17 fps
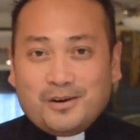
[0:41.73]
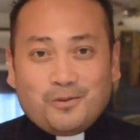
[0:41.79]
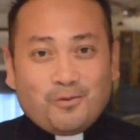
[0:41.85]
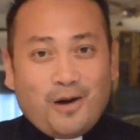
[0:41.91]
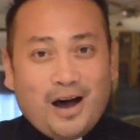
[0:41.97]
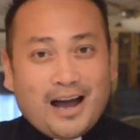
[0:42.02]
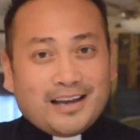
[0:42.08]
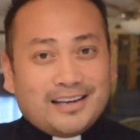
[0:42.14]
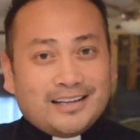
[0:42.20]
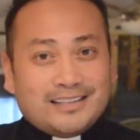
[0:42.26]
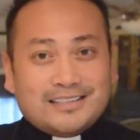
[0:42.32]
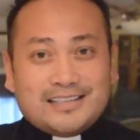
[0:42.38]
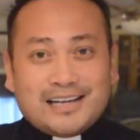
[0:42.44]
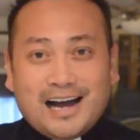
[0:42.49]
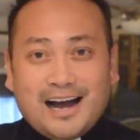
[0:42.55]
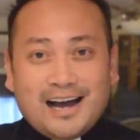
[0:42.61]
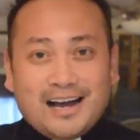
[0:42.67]
Why
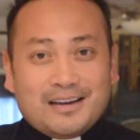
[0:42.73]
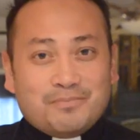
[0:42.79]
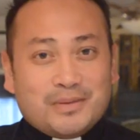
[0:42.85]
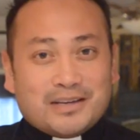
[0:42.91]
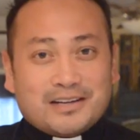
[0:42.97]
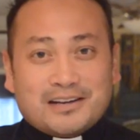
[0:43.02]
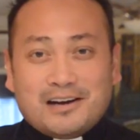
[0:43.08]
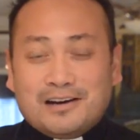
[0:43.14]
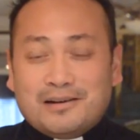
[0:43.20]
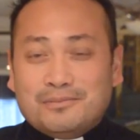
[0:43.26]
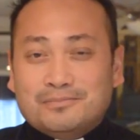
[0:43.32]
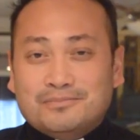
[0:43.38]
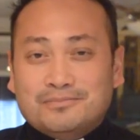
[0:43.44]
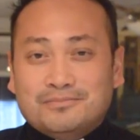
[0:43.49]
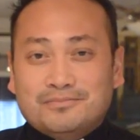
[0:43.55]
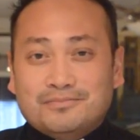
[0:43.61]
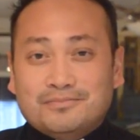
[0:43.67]
did God
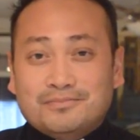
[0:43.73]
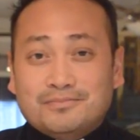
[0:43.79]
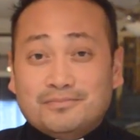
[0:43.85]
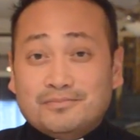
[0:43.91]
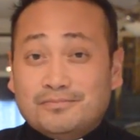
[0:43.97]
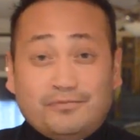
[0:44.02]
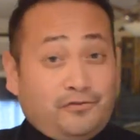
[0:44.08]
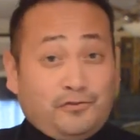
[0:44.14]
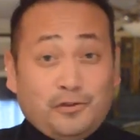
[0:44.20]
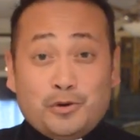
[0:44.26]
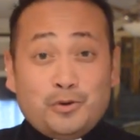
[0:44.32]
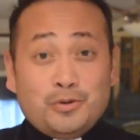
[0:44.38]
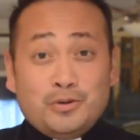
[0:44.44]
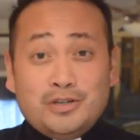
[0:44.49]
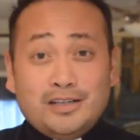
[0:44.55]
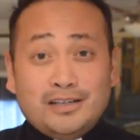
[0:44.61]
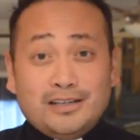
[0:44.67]
become
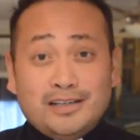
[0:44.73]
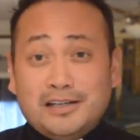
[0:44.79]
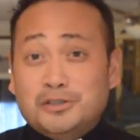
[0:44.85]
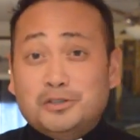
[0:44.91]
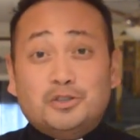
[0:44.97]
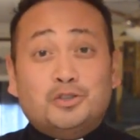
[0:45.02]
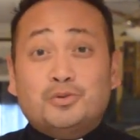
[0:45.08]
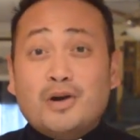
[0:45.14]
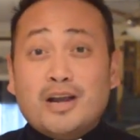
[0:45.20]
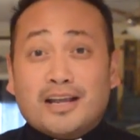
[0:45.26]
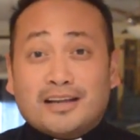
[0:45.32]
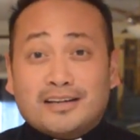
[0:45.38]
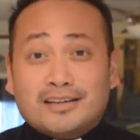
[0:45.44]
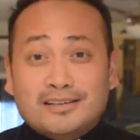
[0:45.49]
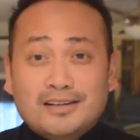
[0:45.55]
food and drink?